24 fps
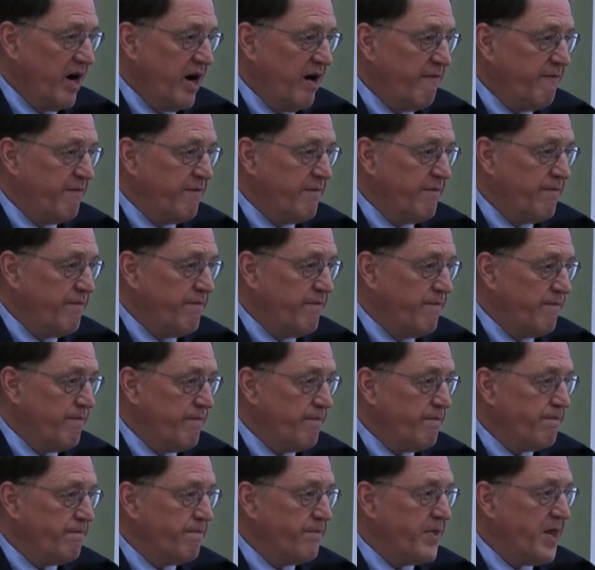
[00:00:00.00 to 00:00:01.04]
of
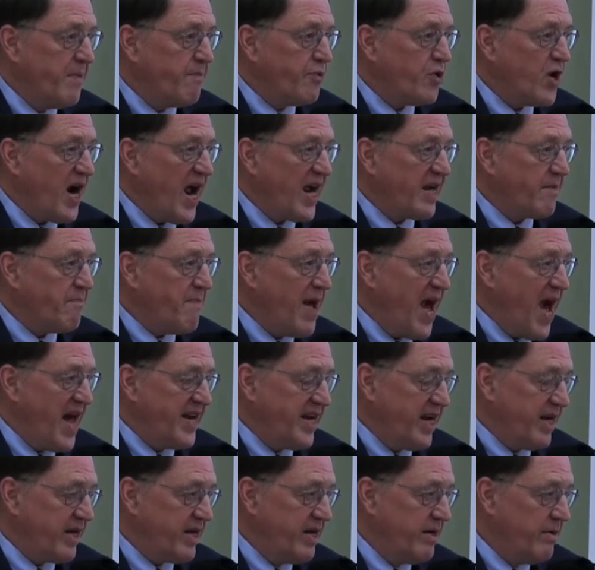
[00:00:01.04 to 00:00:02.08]
the
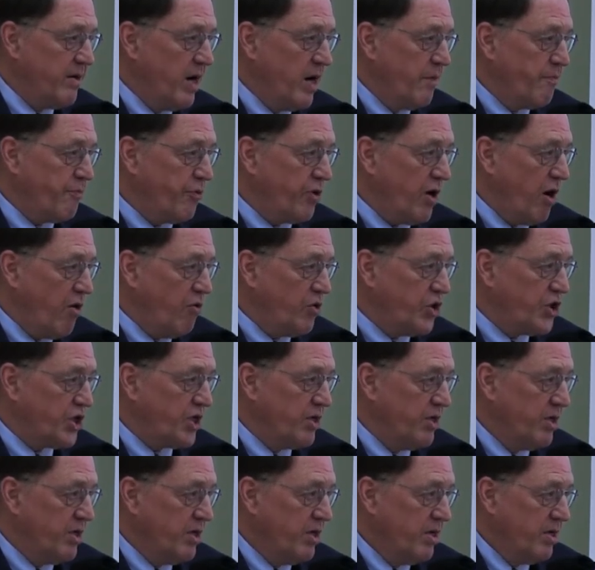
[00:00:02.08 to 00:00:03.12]
pragmatic
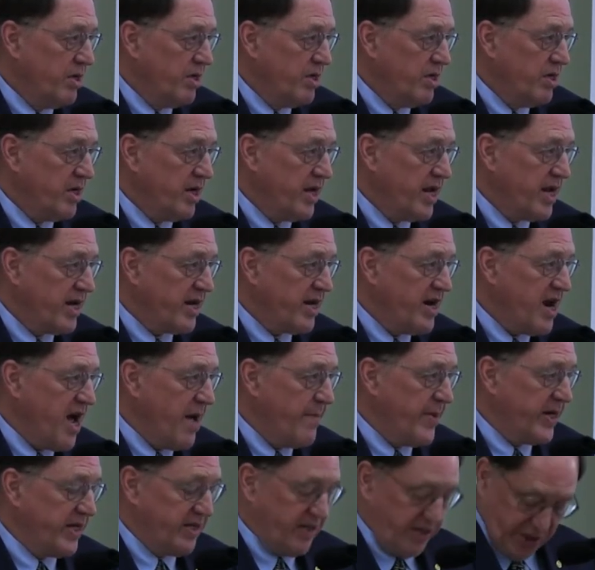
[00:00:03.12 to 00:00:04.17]
approach to
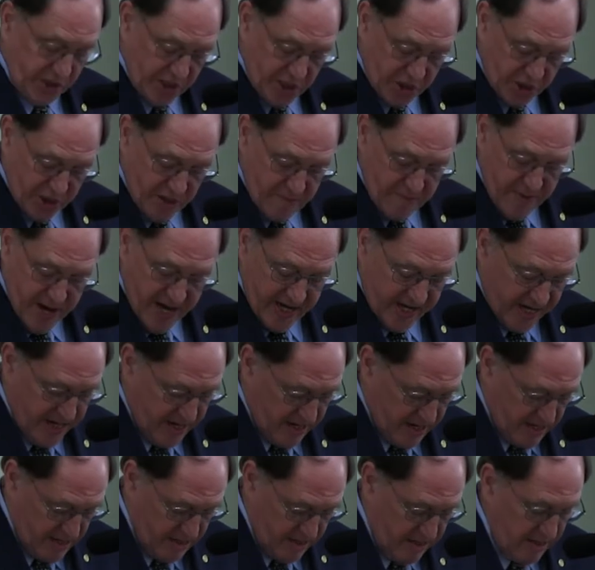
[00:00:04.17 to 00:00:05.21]
economic decision
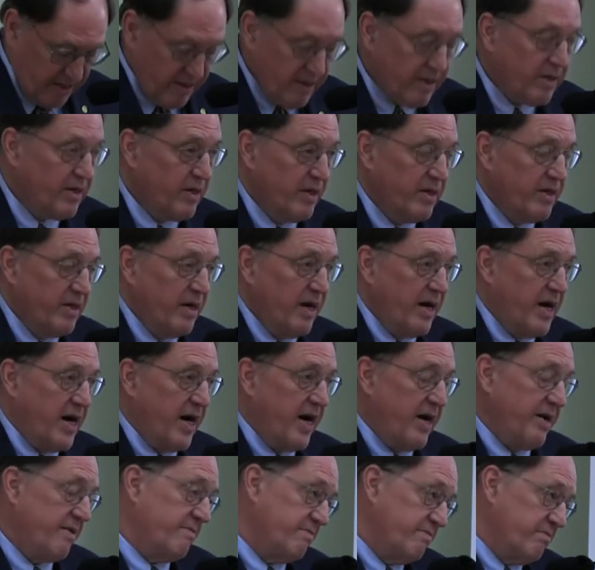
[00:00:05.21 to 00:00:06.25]
making.
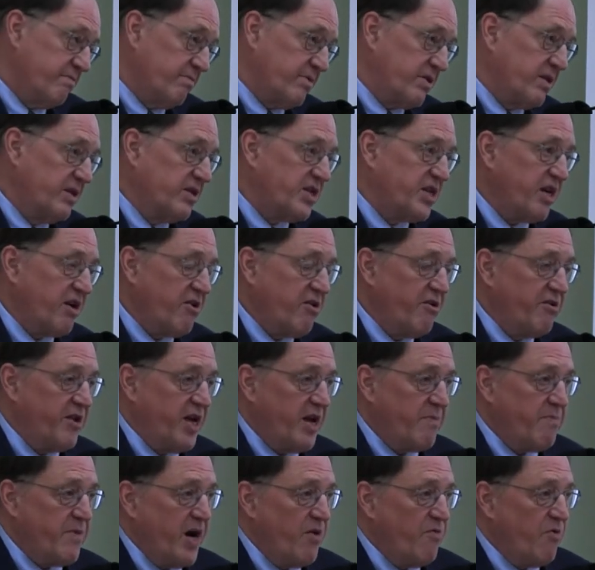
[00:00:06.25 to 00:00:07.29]
I consider
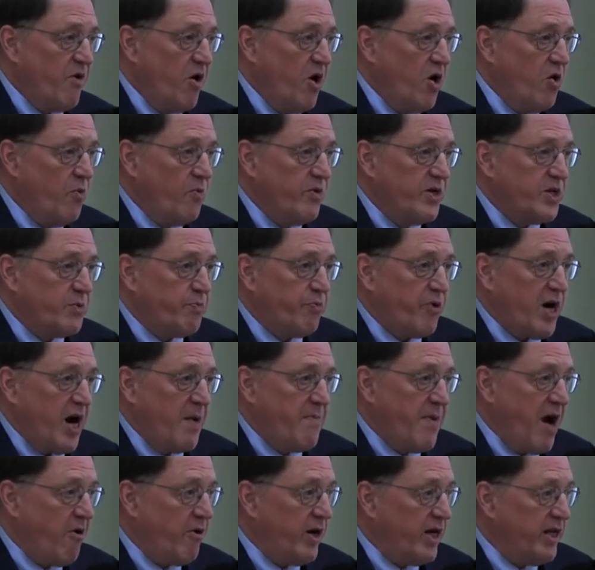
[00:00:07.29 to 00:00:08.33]
that my role was
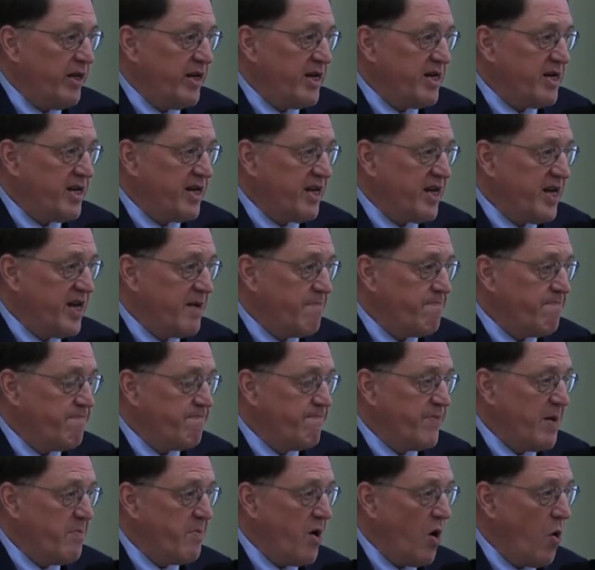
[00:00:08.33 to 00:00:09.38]
primarily to
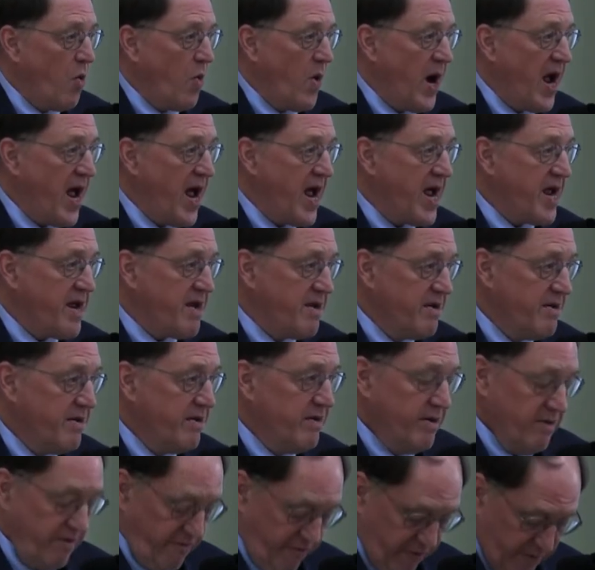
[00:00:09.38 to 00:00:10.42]
keep them away
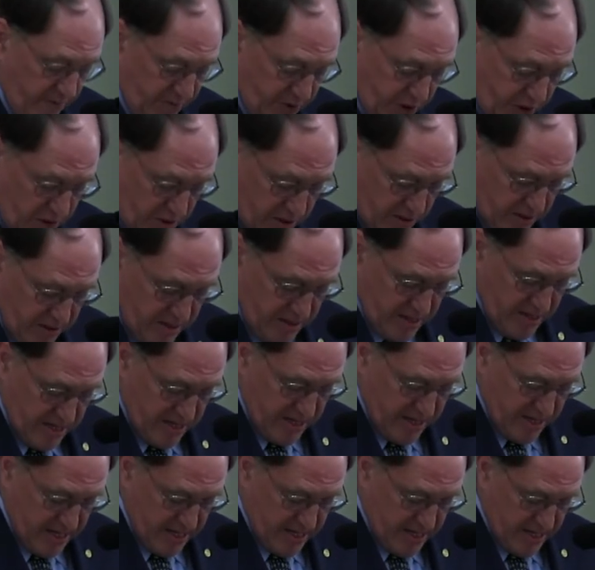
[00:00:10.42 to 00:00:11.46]
from certain
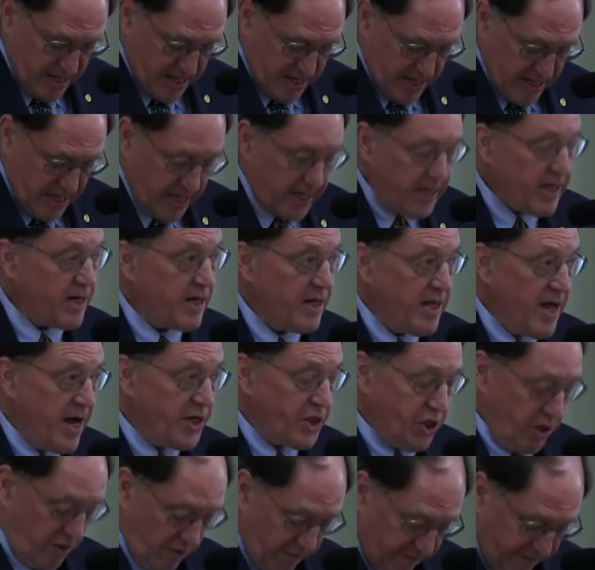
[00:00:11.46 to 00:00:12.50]

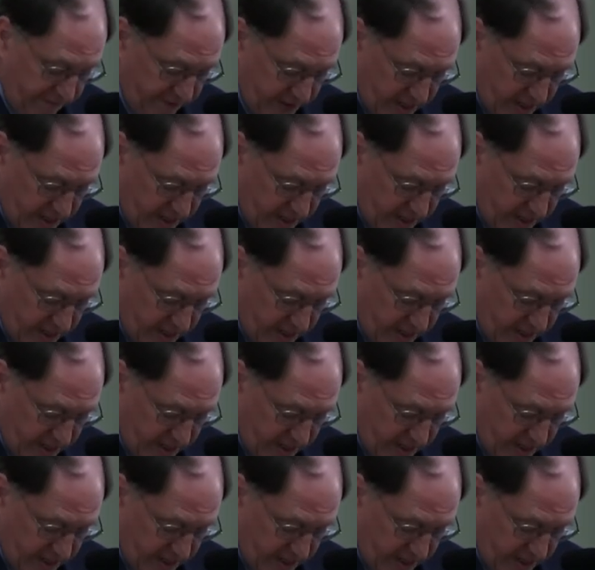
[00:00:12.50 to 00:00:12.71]
ideological